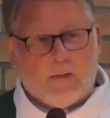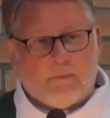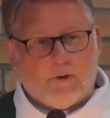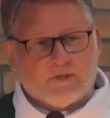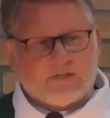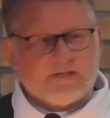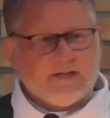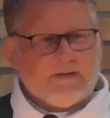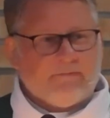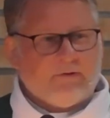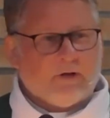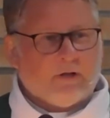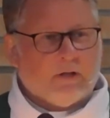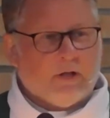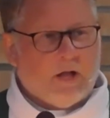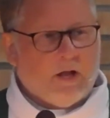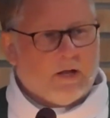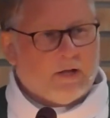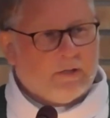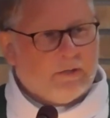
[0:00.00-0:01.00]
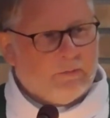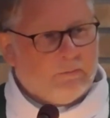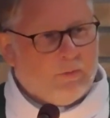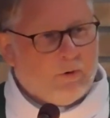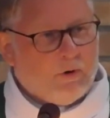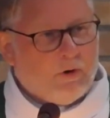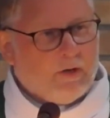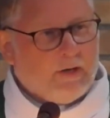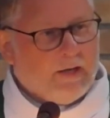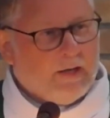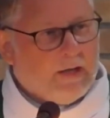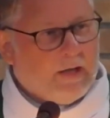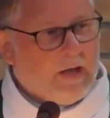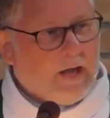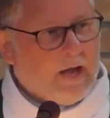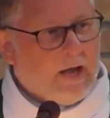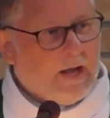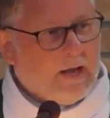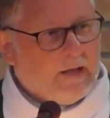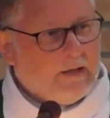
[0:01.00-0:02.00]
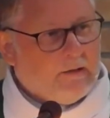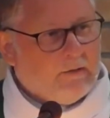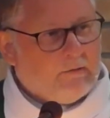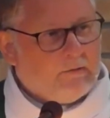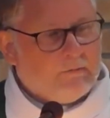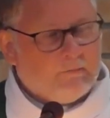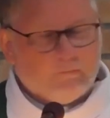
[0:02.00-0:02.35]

about seven o'clock in the morning, I